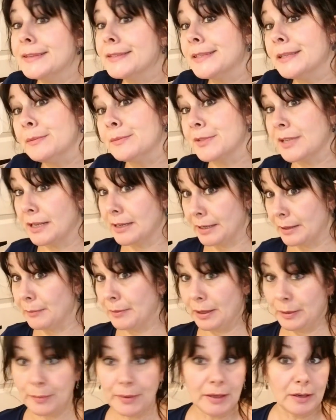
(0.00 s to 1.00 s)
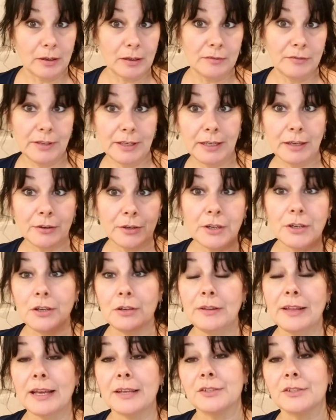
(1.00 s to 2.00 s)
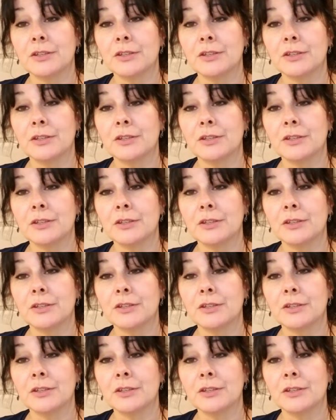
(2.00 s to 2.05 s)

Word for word: seems like it might be a good video to do that.